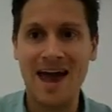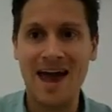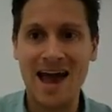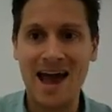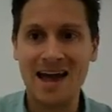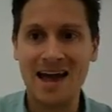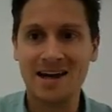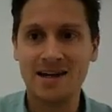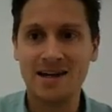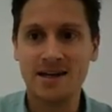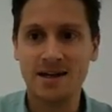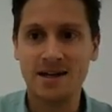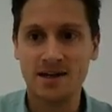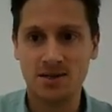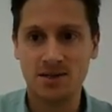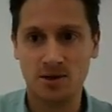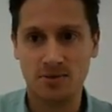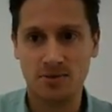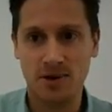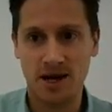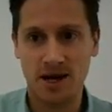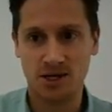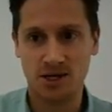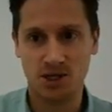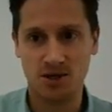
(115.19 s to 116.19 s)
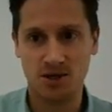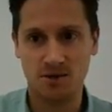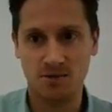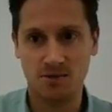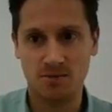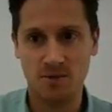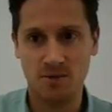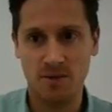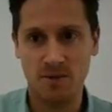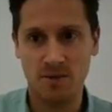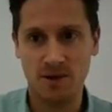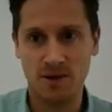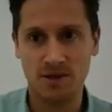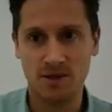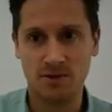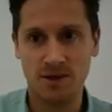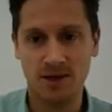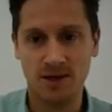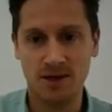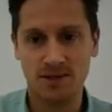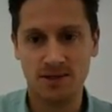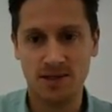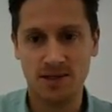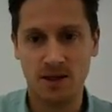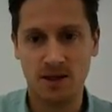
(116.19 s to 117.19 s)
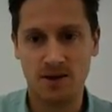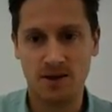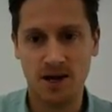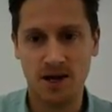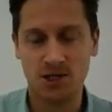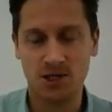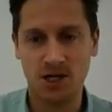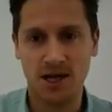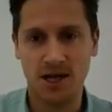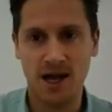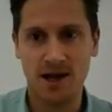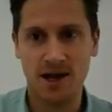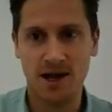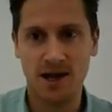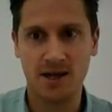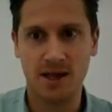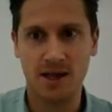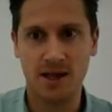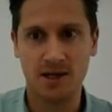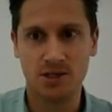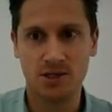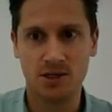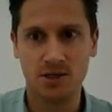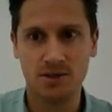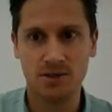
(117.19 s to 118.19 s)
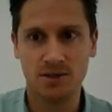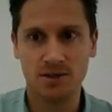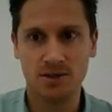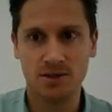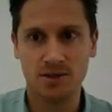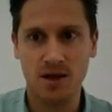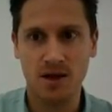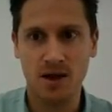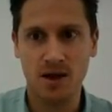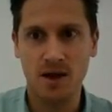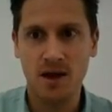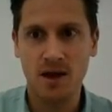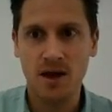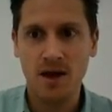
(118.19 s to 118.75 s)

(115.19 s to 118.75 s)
and a direction when we're doing acceleration calculations.